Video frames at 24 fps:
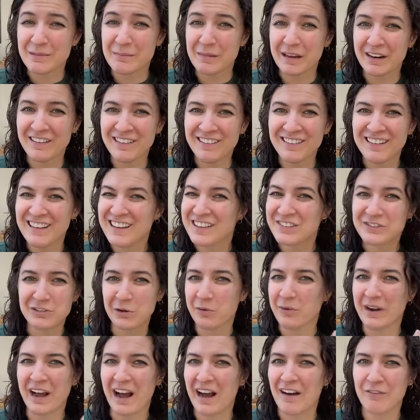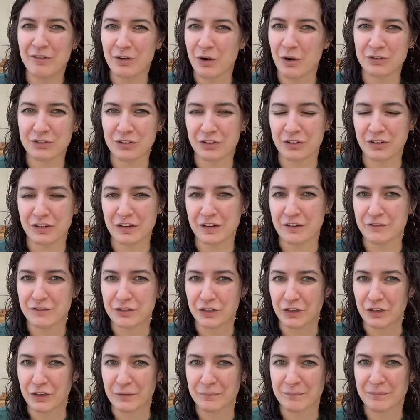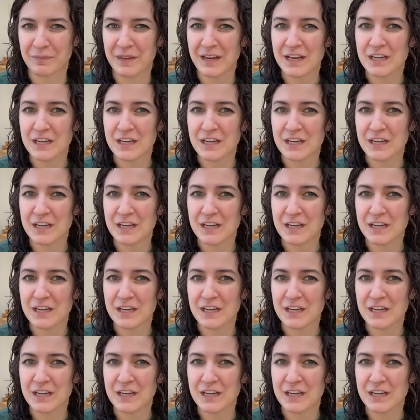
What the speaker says: middle don't have an alternative term.